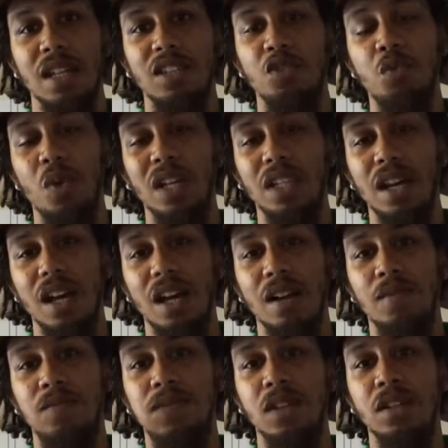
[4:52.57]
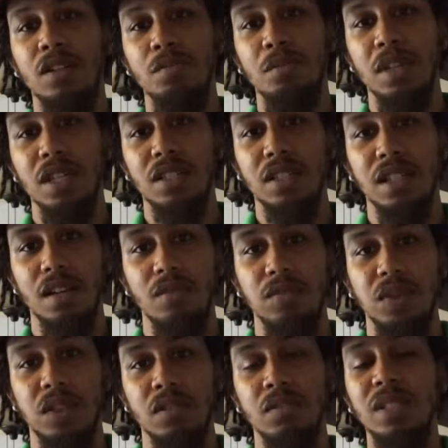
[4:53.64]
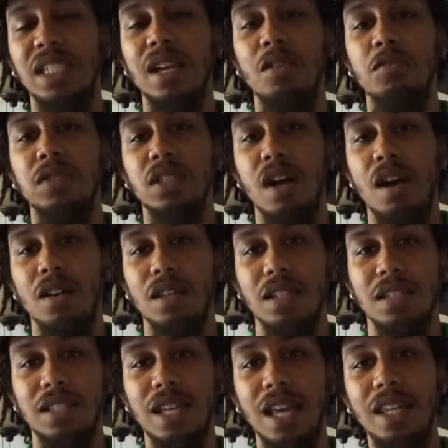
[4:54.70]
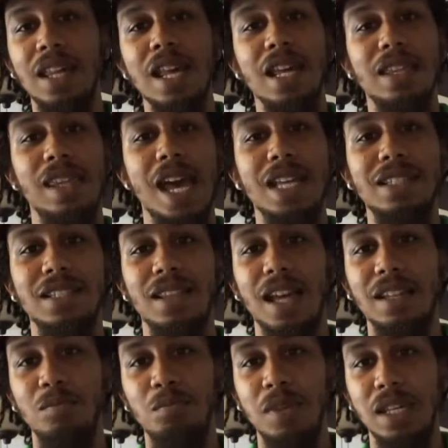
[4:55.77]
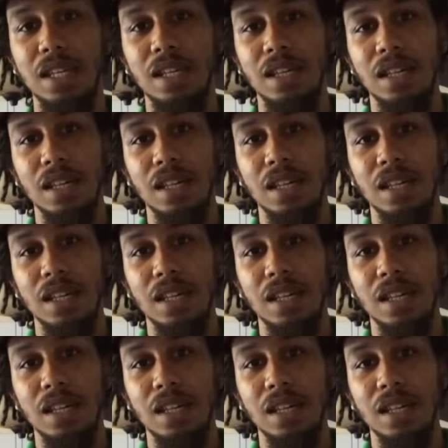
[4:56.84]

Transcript: you want to affirm yourself through self-talk and say, that's like me.